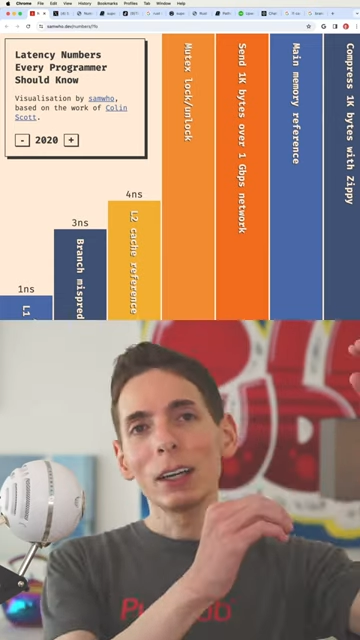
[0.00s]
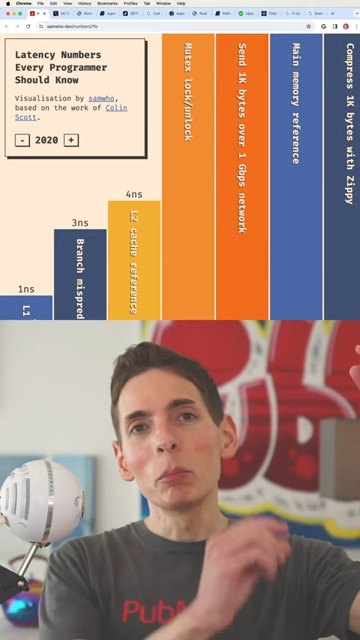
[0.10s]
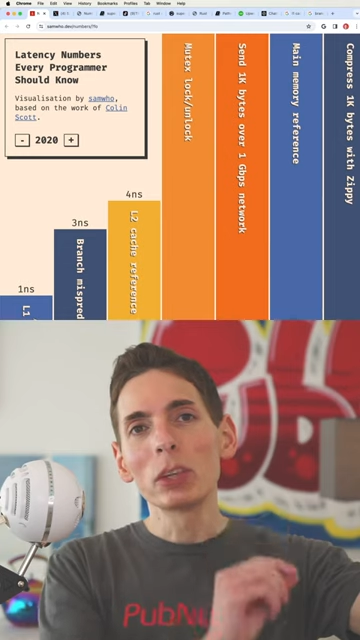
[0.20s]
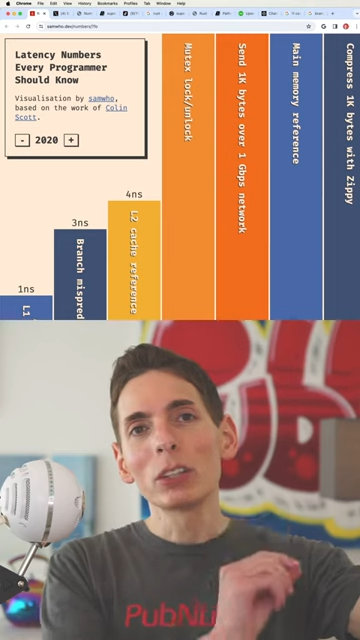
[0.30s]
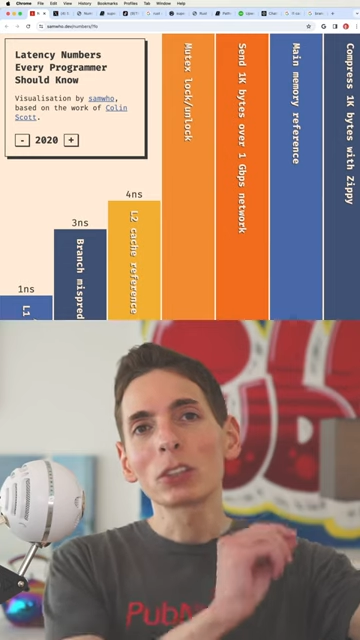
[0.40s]
Uh,
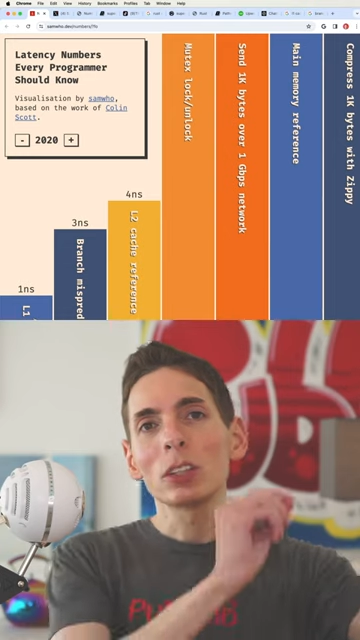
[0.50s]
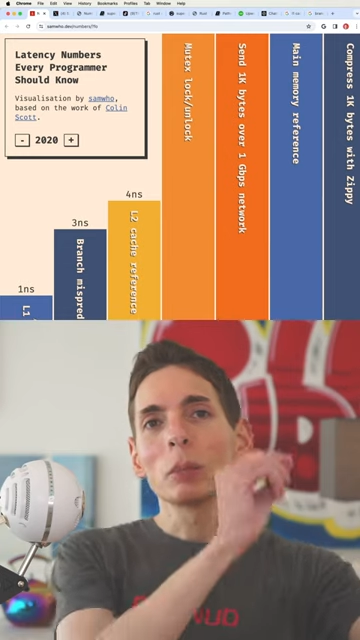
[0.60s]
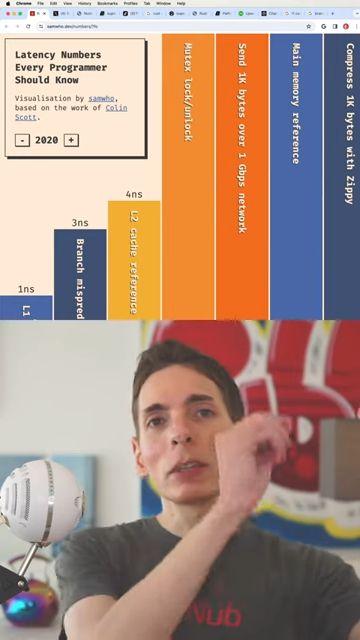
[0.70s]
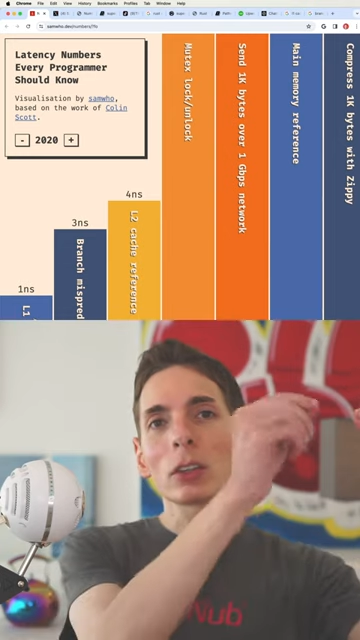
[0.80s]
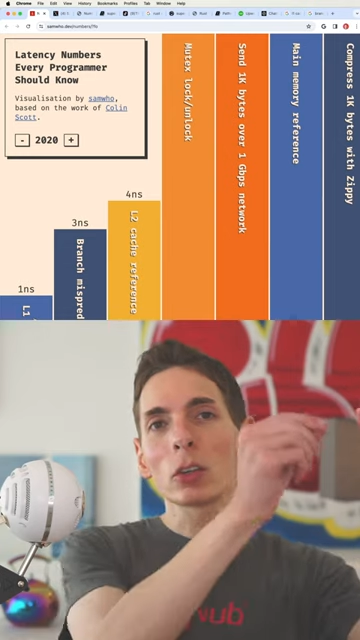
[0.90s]
but it's going to
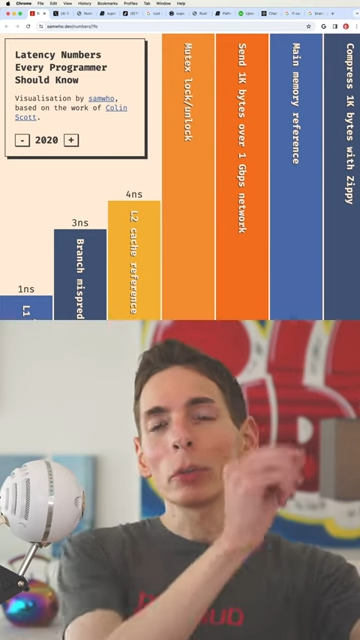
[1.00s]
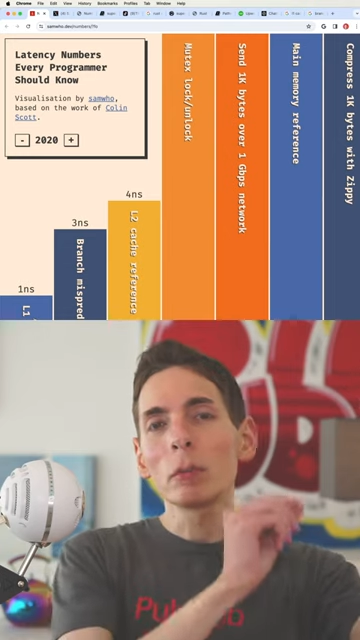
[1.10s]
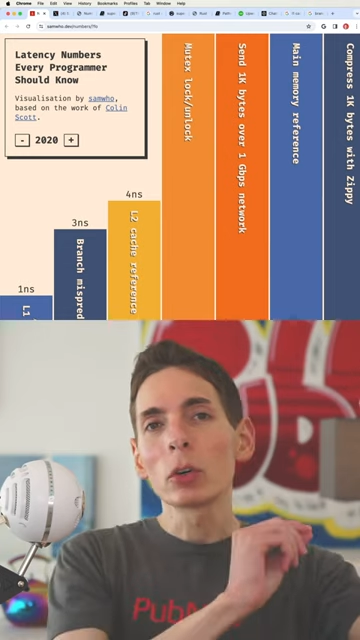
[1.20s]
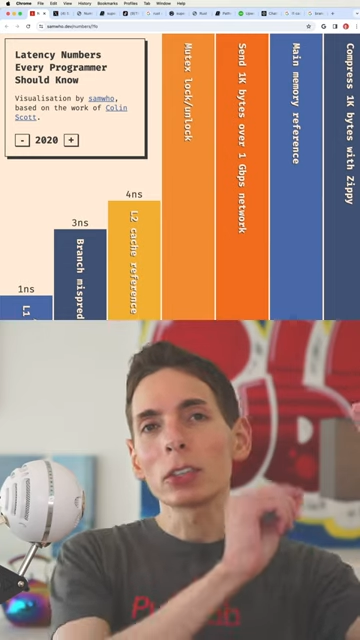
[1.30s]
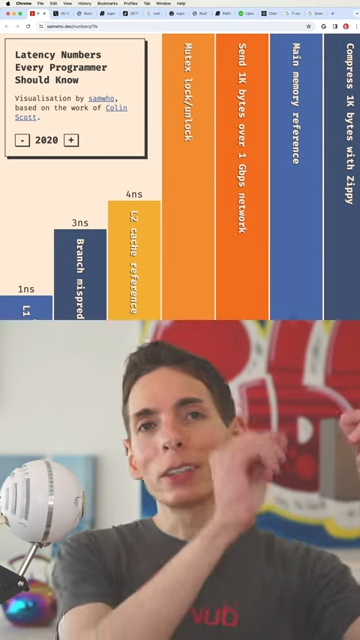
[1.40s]
be a little
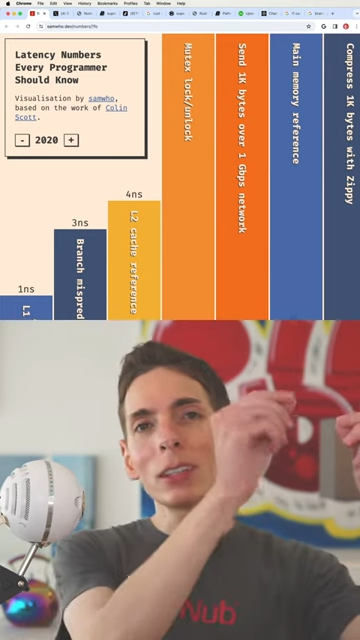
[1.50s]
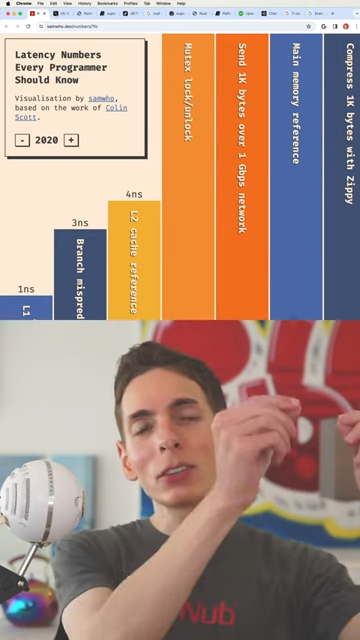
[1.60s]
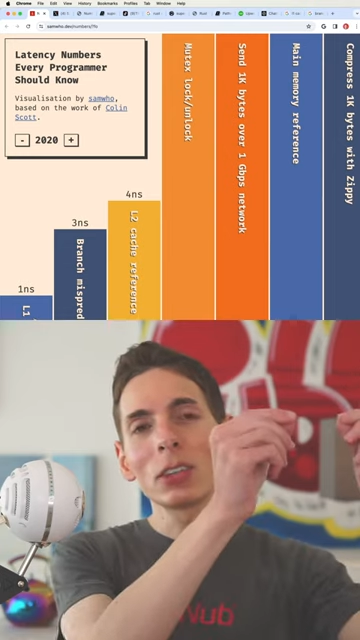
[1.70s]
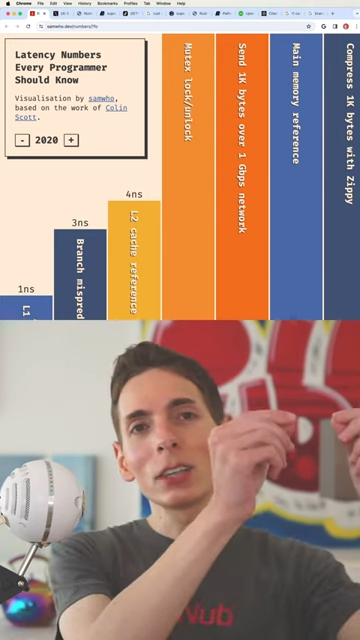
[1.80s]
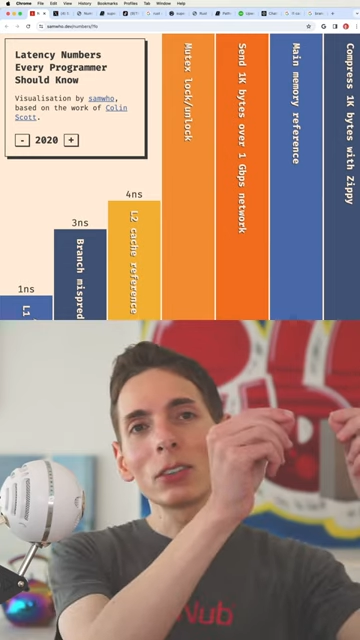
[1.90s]
bit more
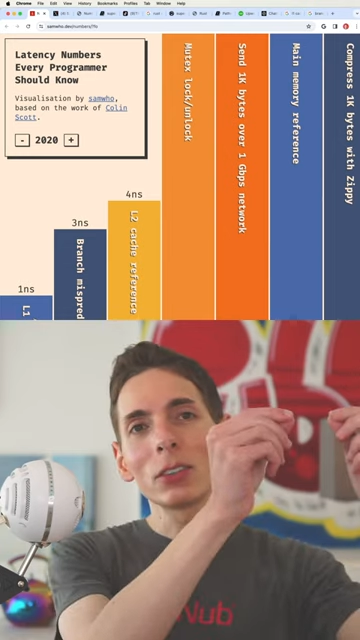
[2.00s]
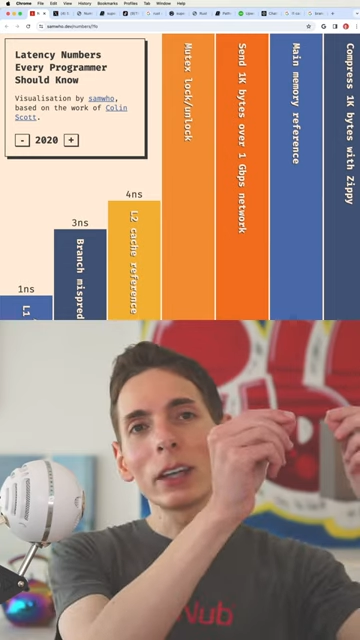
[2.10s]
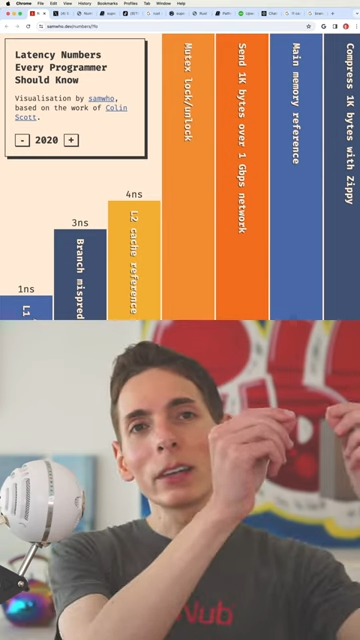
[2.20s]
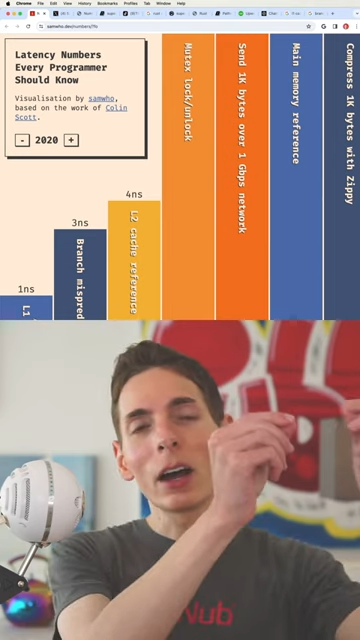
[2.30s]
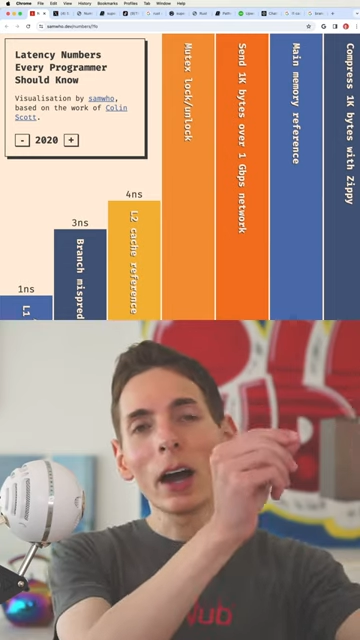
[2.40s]
distant
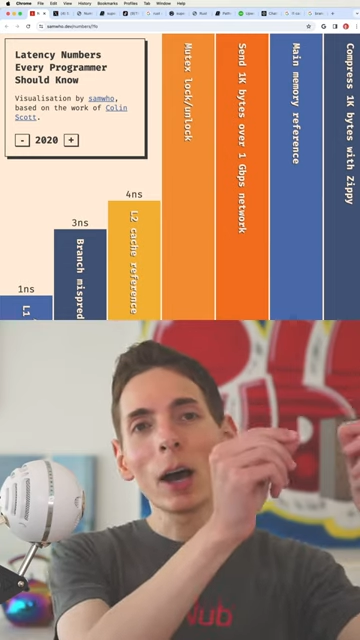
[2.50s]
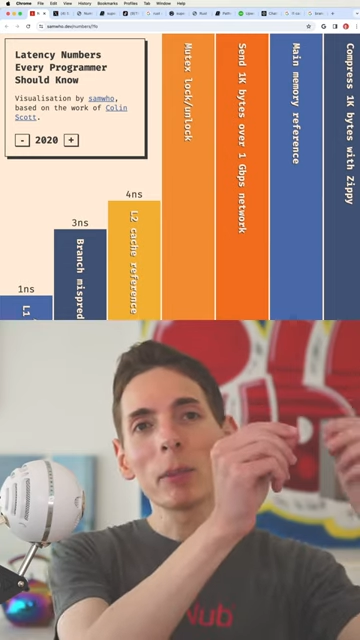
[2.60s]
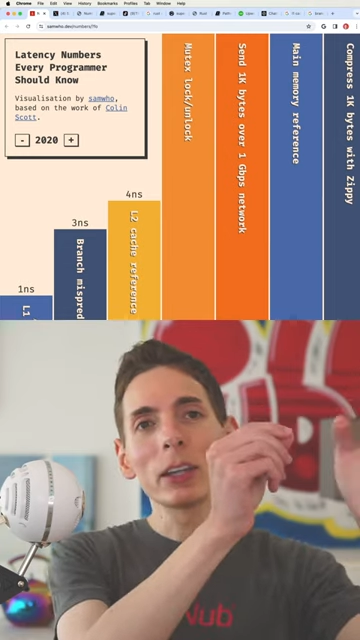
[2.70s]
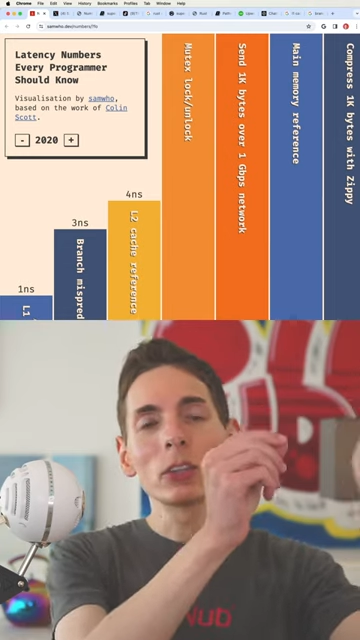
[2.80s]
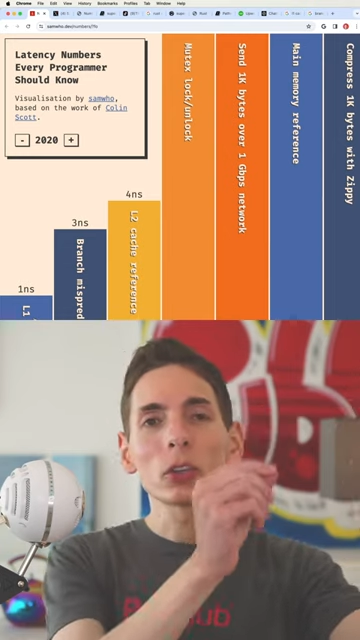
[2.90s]
in the
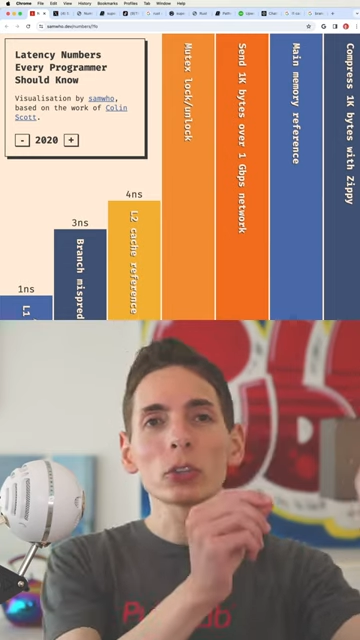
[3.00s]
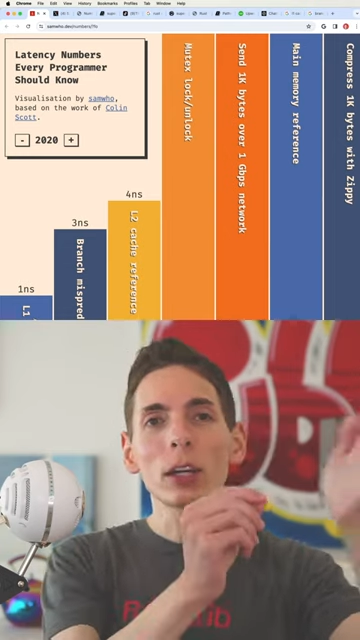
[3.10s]
hop, and you also have